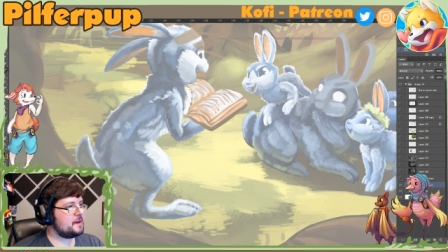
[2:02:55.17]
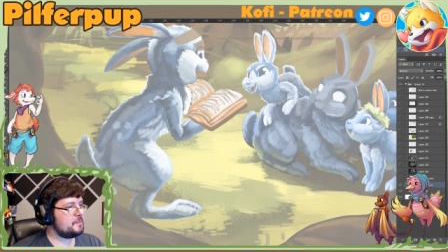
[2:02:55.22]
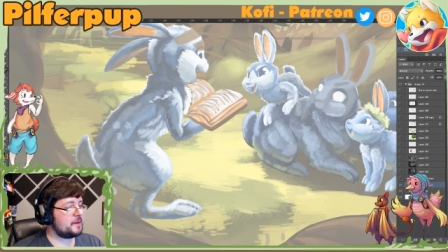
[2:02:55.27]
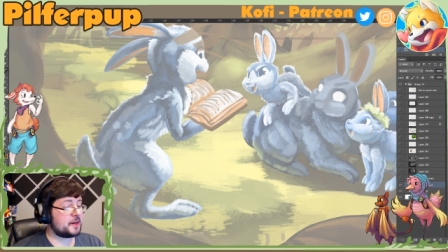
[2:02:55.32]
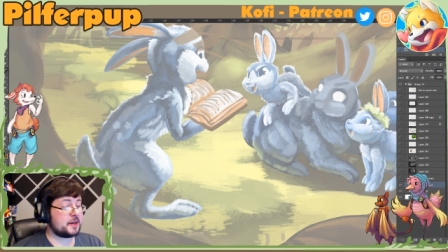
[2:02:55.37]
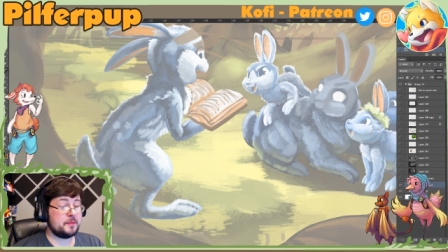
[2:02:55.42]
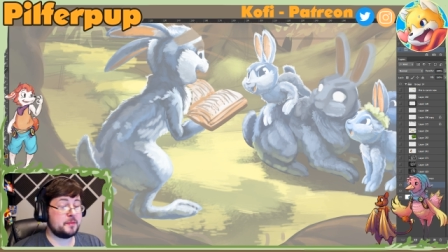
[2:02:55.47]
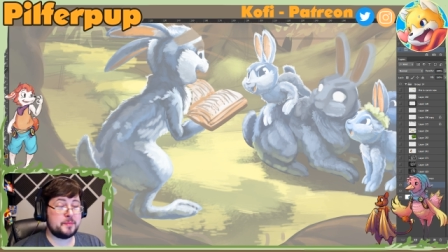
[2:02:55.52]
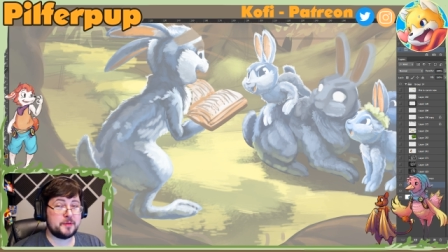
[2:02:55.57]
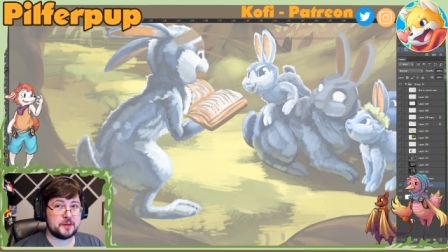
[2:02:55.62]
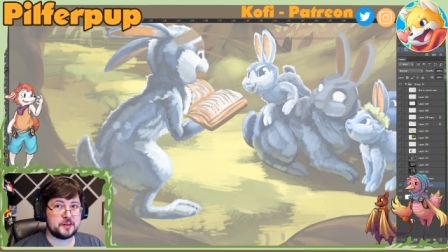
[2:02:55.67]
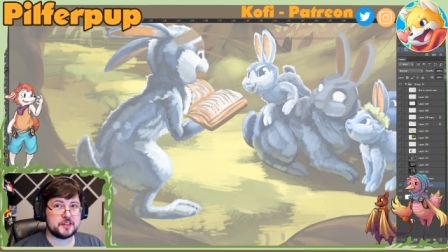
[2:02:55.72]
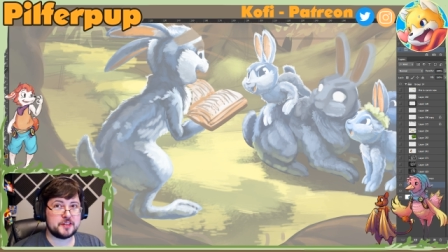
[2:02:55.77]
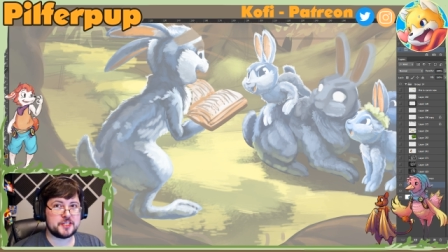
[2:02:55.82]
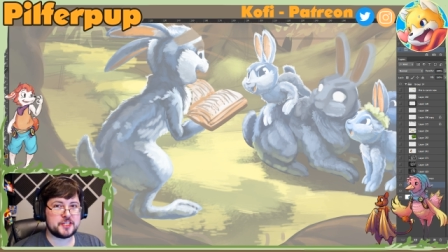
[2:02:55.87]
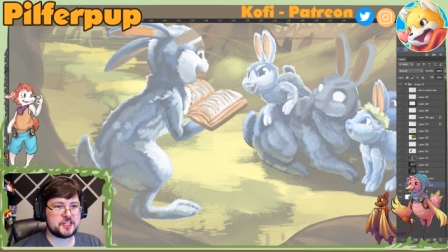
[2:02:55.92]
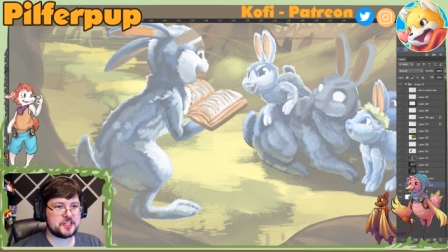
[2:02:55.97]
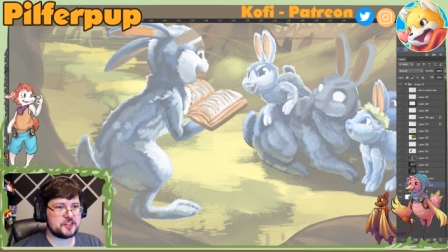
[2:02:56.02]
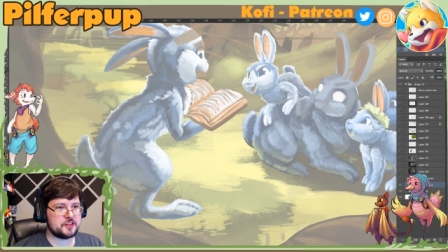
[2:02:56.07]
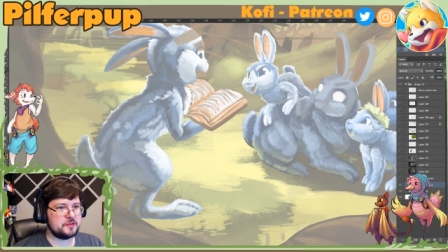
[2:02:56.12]
My computer is
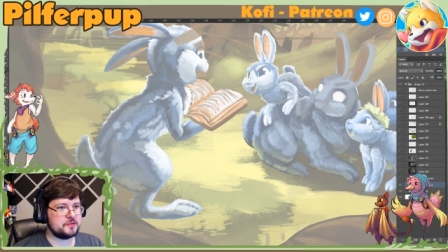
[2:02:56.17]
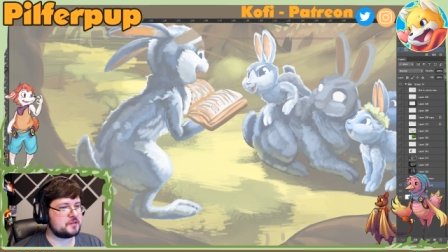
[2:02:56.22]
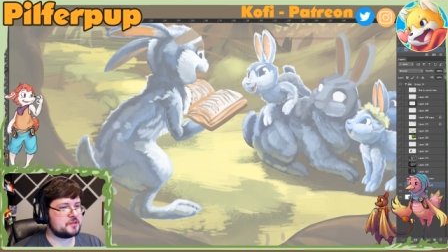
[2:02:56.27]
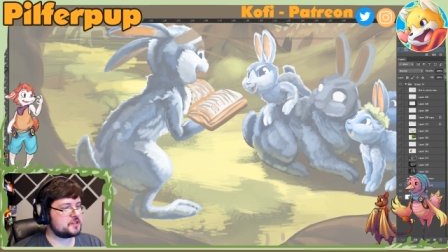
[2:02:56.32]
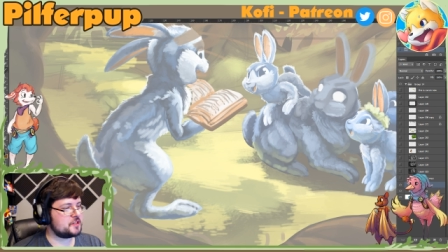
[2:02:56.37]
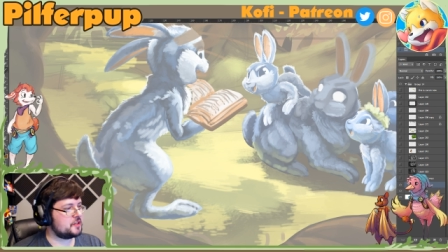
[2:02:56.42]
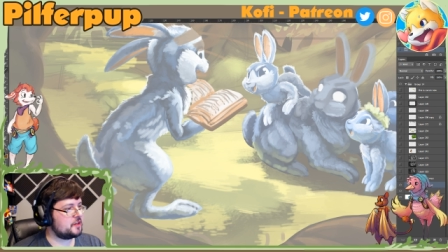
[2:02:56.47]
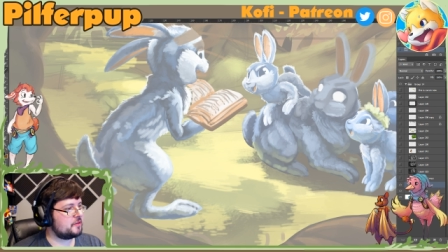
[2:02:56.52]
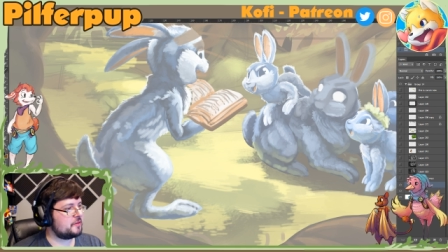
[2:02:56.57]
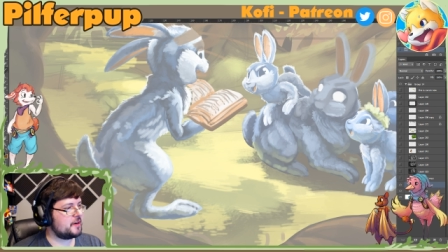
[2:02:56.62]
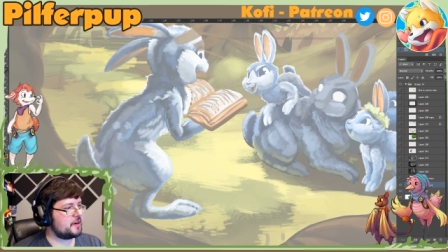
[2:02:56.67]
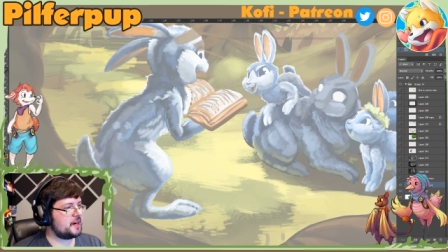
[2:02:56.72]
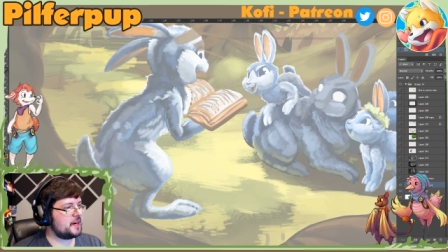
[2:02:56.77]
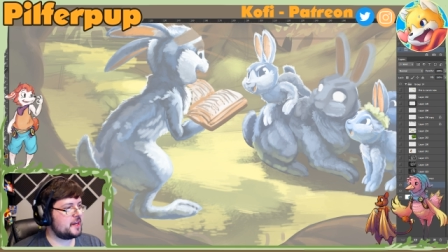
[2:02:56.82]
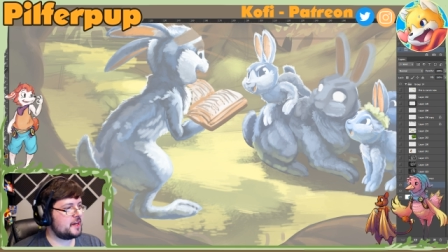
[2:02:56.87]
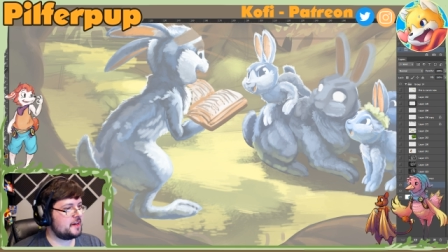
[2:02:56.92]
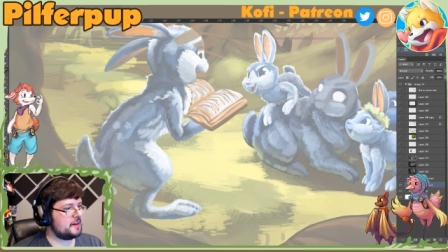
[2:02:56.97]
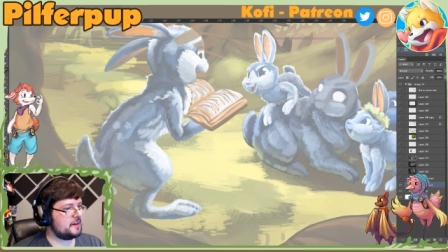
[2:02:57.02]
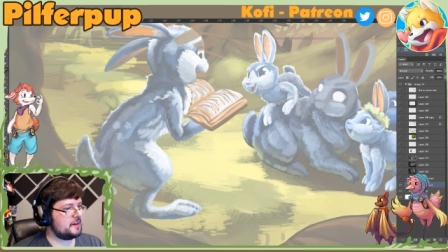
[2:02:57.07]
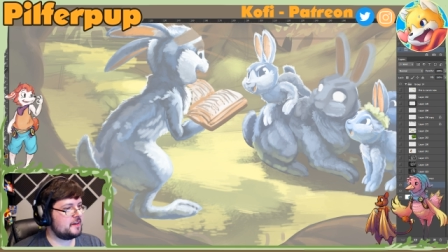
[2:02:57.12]
so slow right
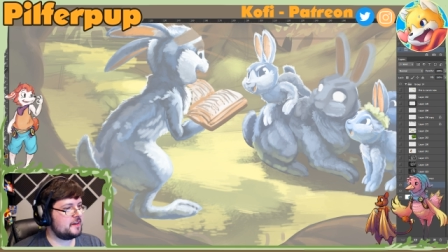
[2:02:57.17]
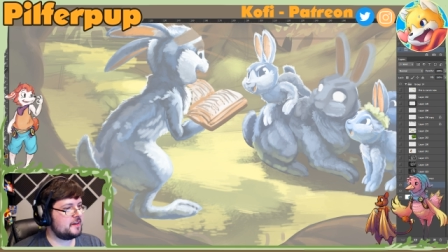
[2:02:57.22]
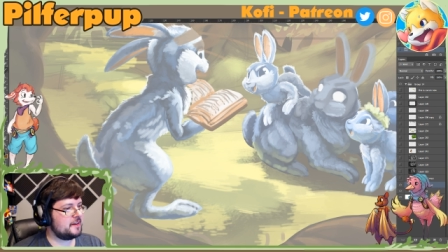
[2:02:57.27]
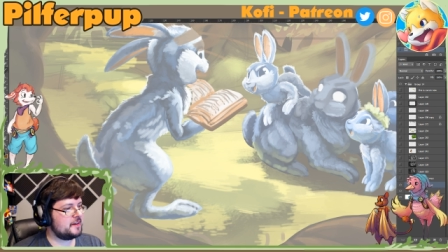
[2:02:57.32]
now.